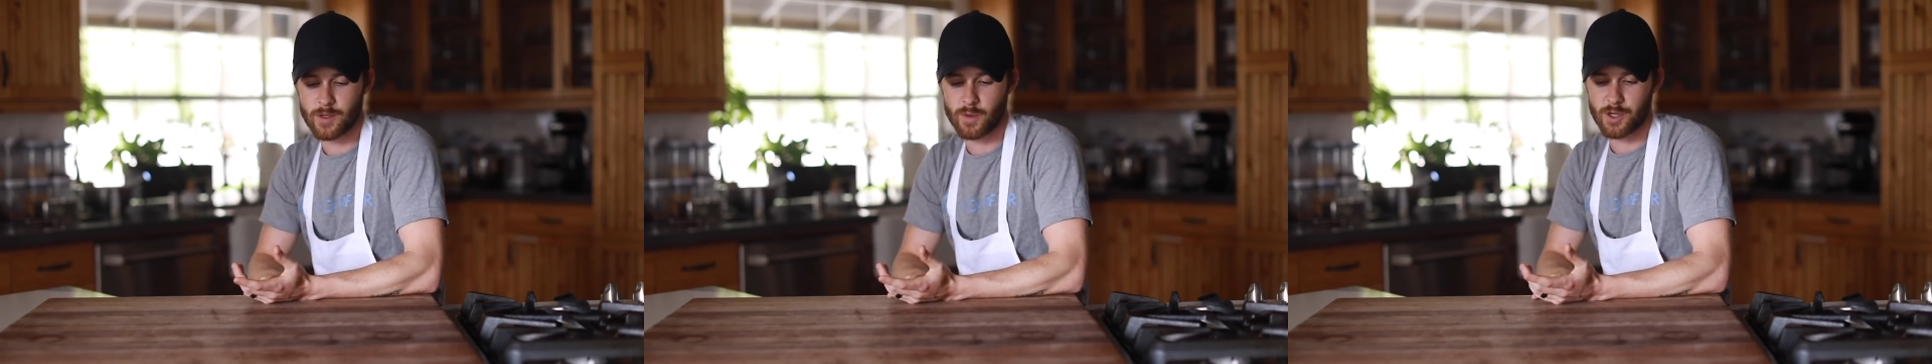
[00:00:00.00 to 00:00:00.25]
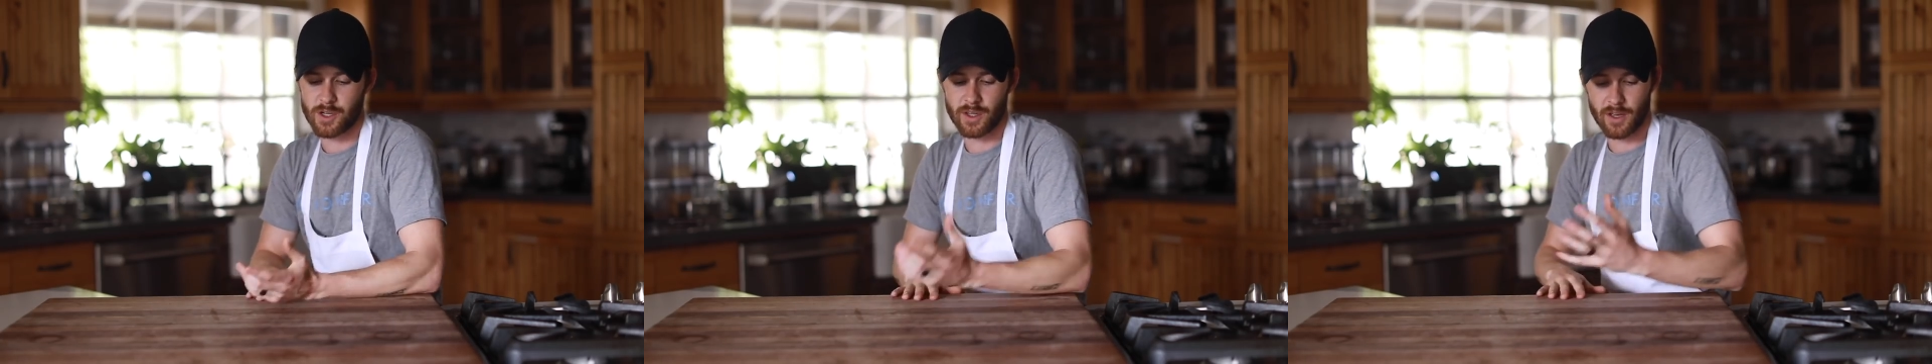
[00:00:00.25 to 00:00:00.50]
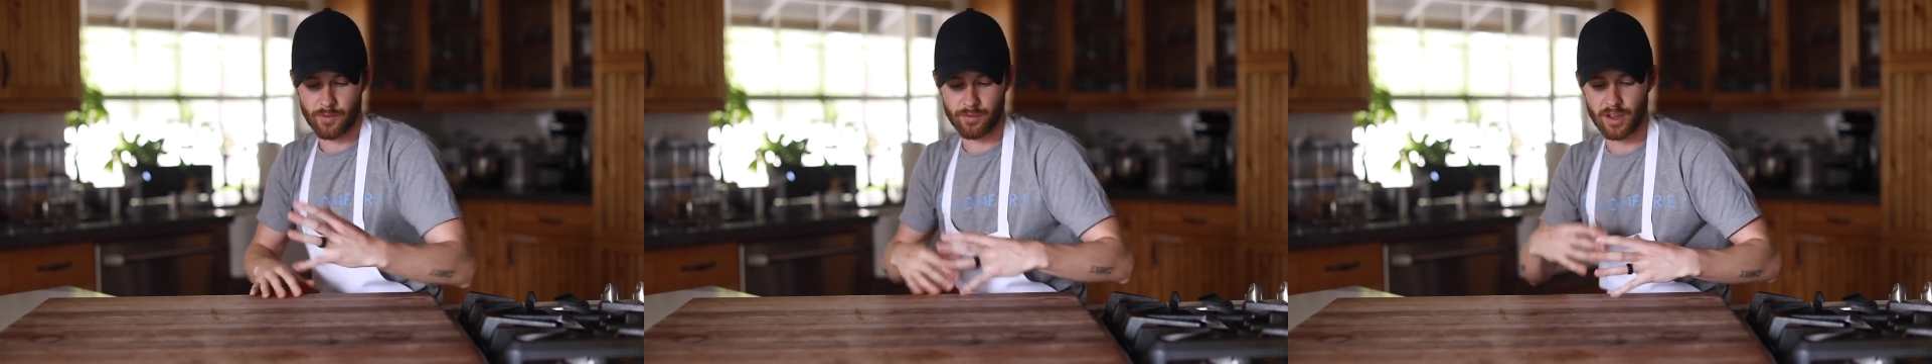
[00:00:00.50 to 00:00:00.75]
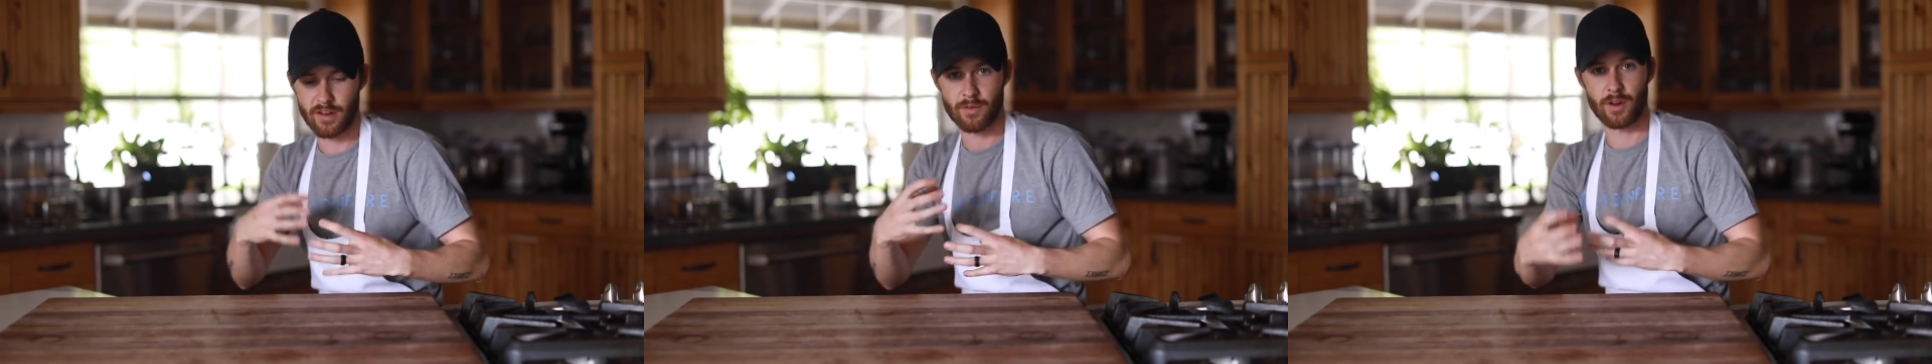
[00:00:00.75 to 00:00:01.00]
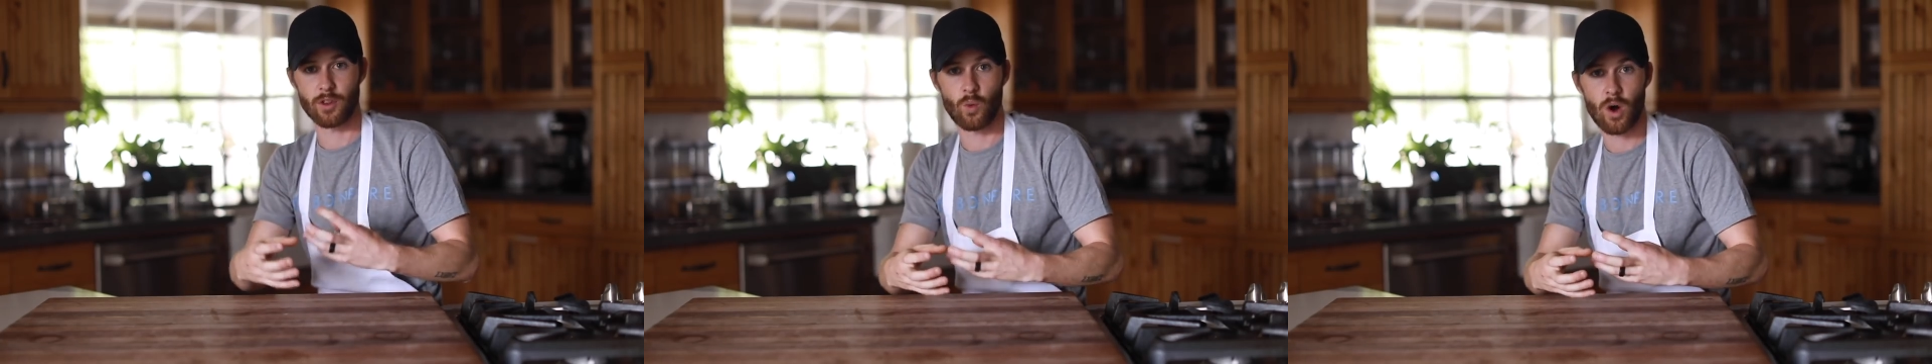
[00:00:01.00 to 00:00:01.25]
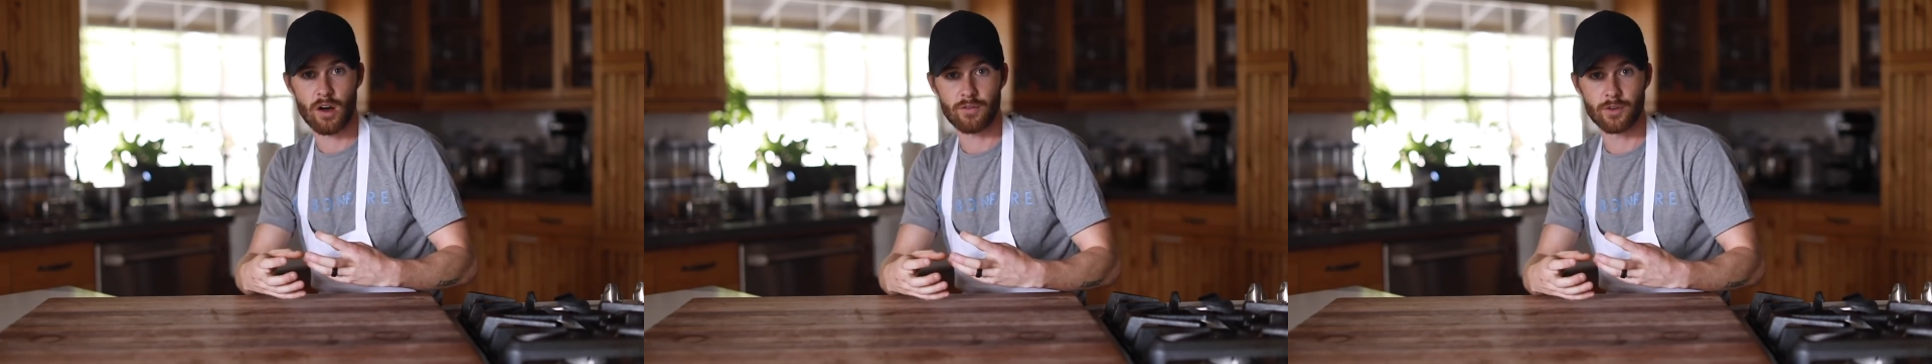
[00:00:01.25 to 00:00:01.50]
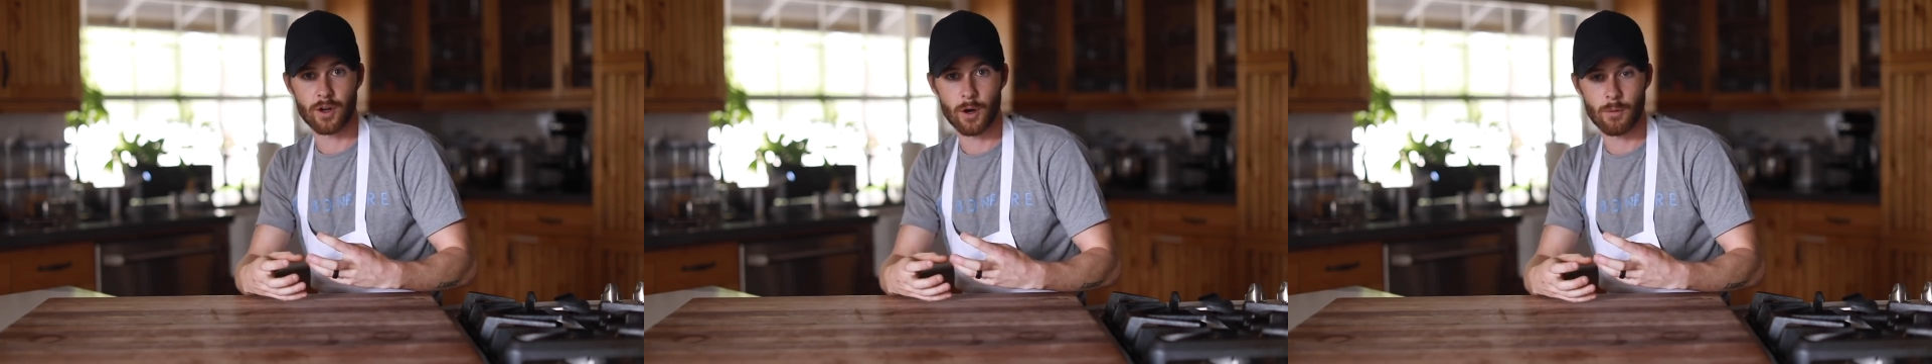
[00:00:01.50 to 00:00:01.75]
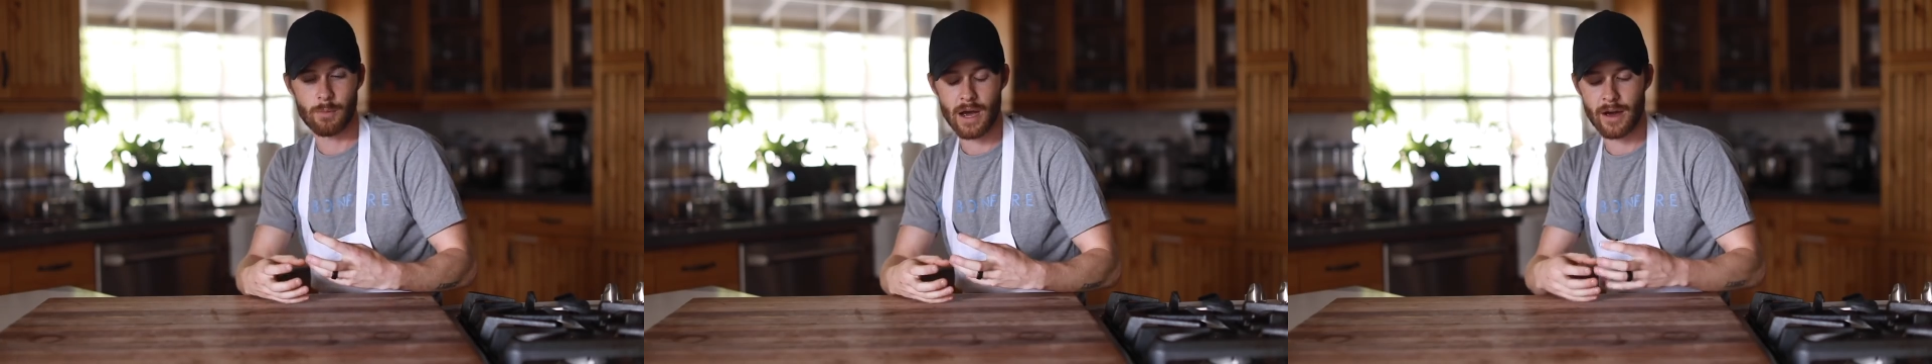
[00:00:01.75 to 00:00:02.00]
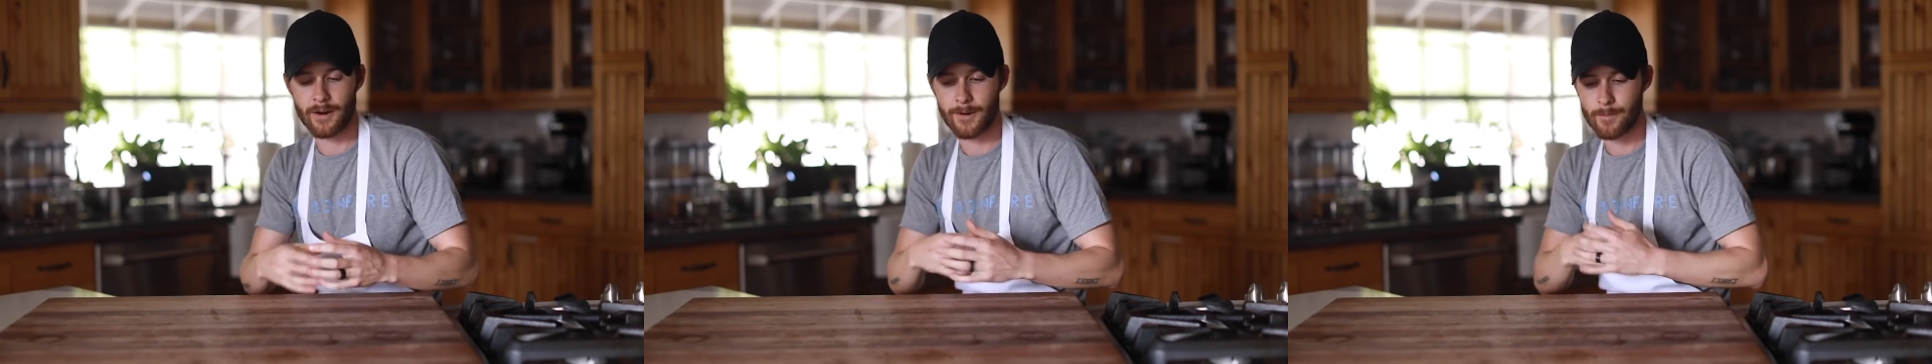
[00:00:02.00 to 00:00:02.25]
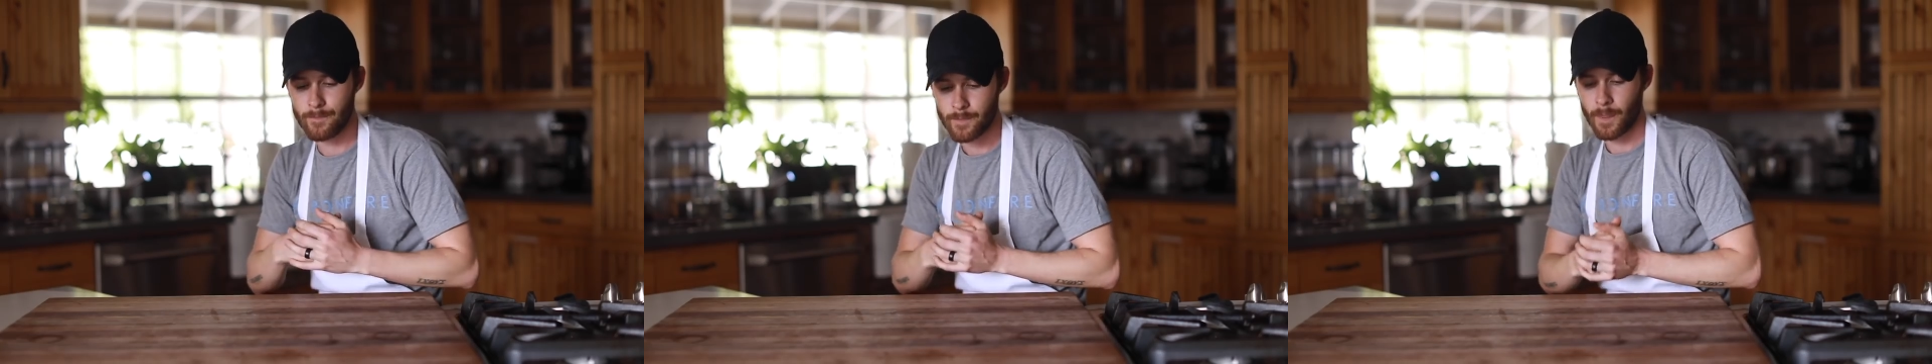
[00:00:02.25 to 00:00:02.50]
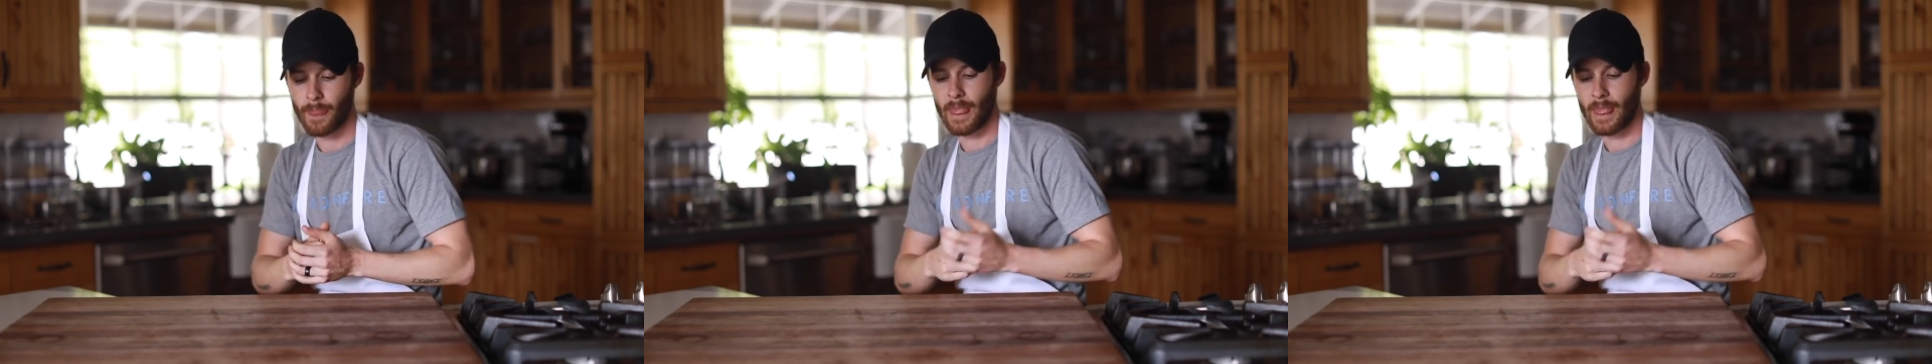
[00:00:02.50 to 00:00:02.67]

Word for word: especially like flavoring the waffle cone batter,